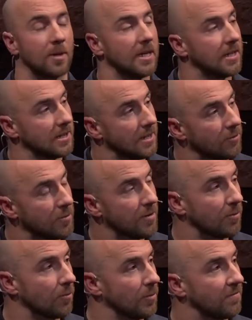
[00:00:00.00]
but he delivered me
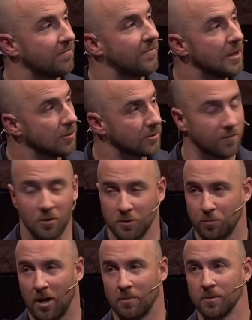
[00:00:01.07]
from the fears of those
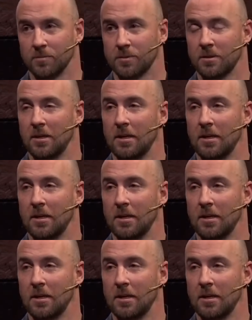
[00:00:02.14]
problems.